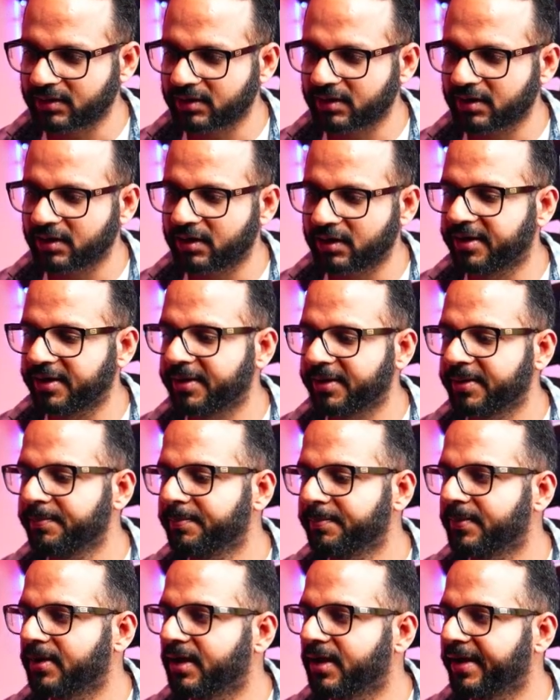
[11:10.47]
rm
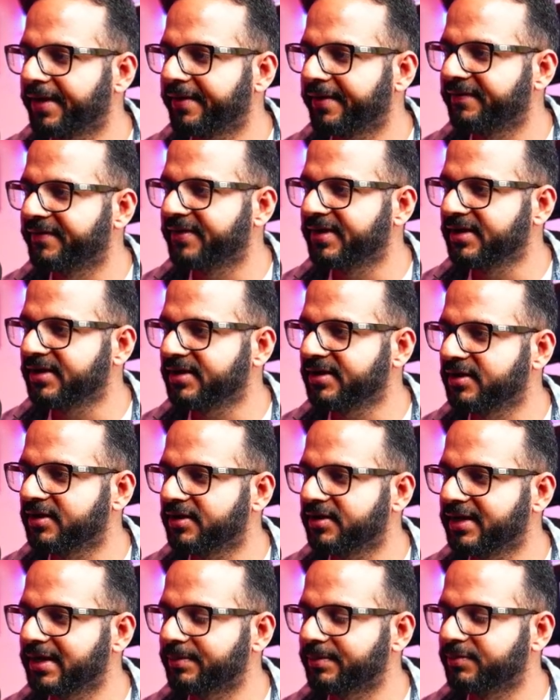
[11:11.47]
and then a
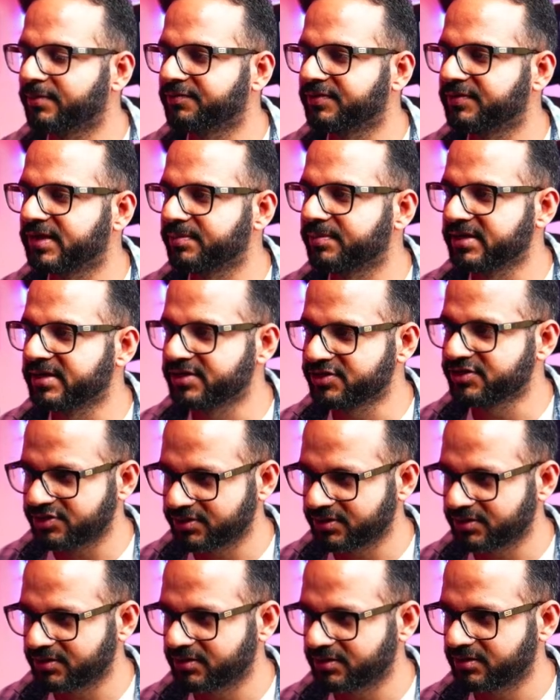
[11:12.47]
name of the
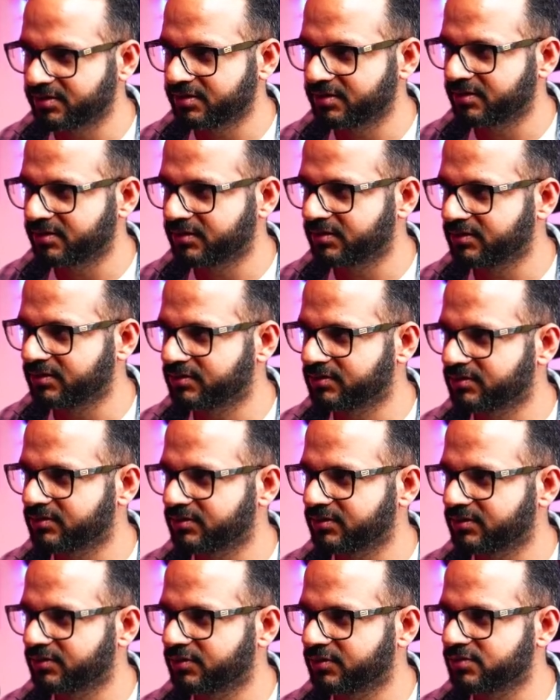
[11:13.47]
image.
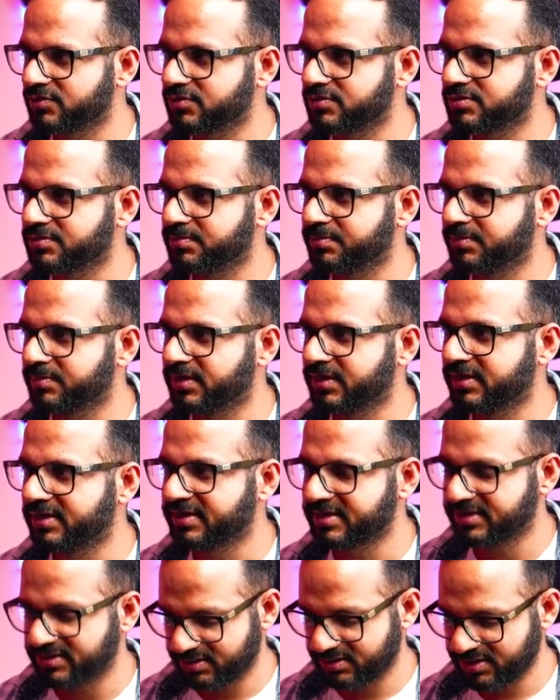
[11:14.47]
Use
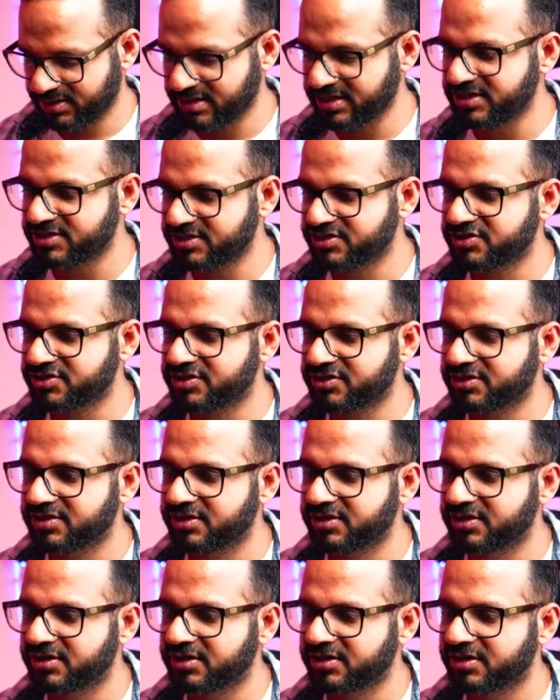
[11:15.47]
multi-stage,
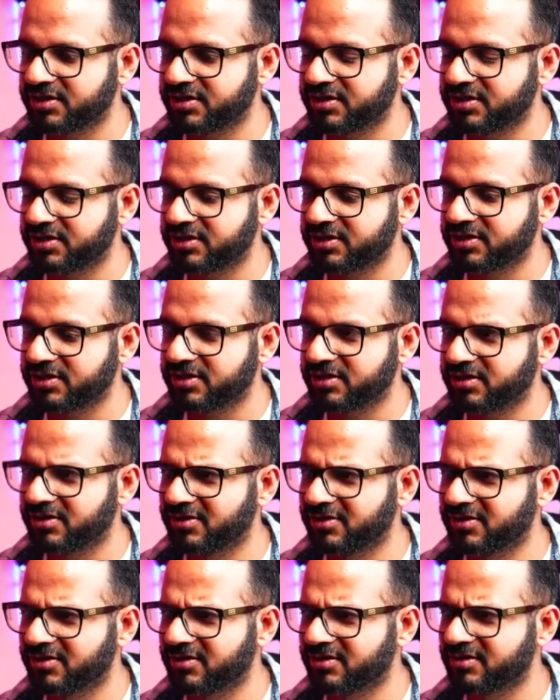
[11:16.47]

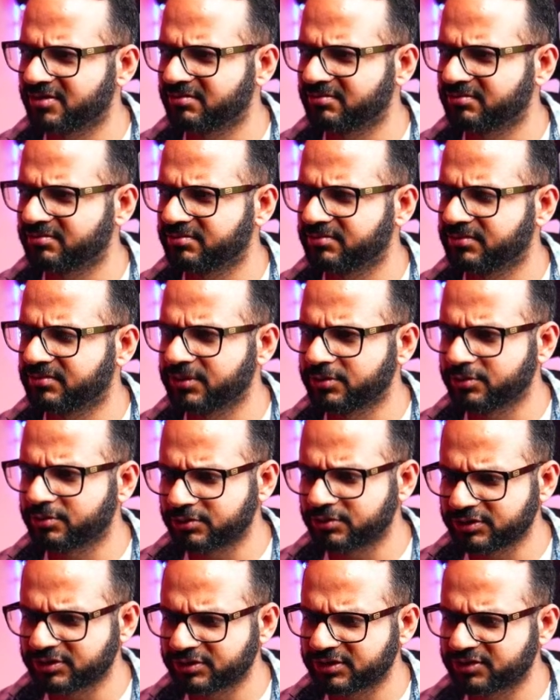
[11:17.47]
or
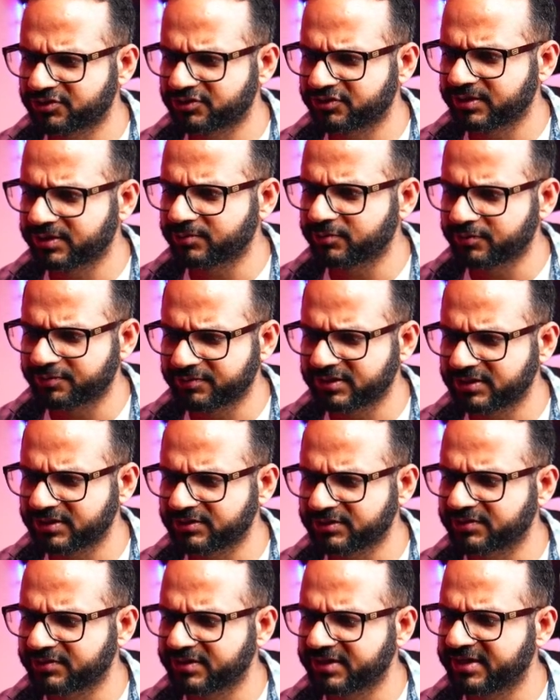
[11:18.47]
don't just remove
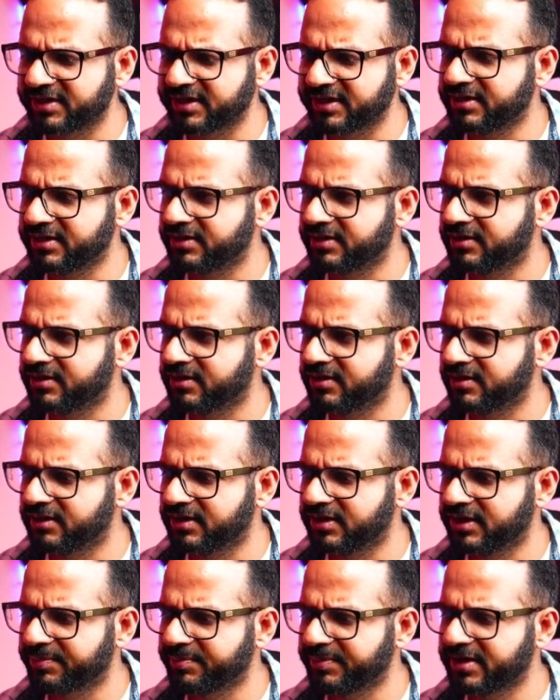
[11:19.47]
this one yet.
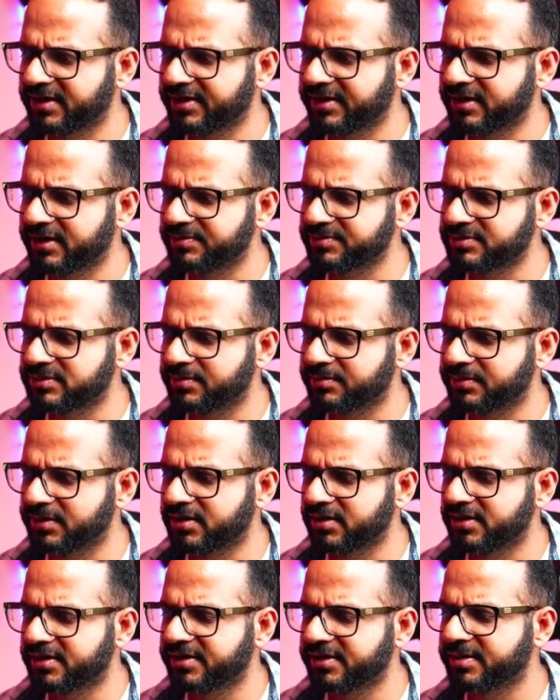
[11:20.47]
Let me clean up some
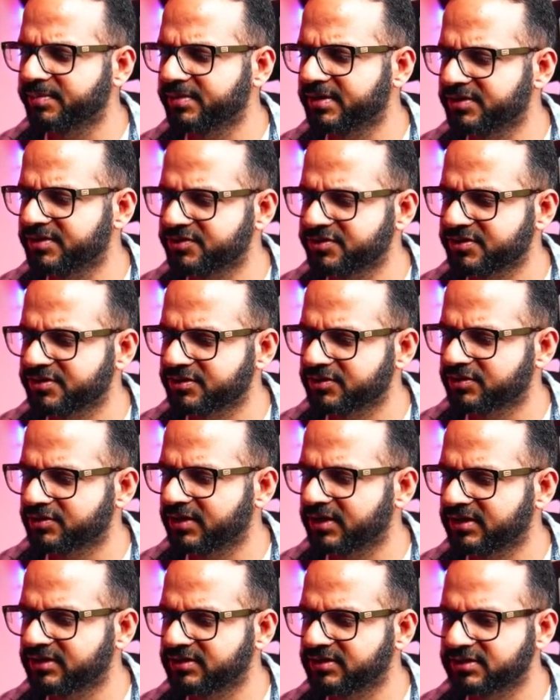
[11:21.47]
earlier image. So
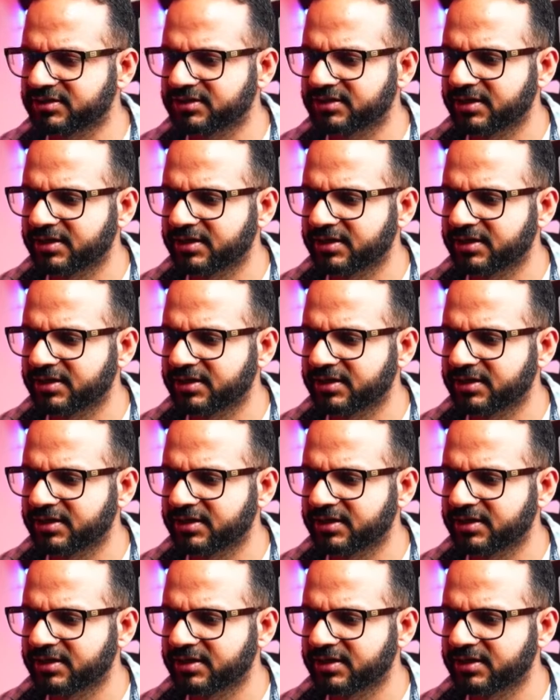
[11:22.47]
let's